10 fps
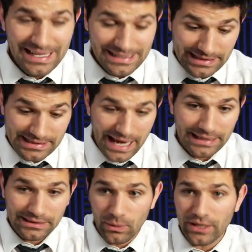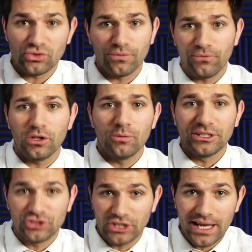that's exactly why you should follow my
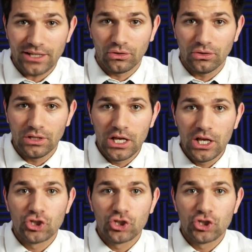channel,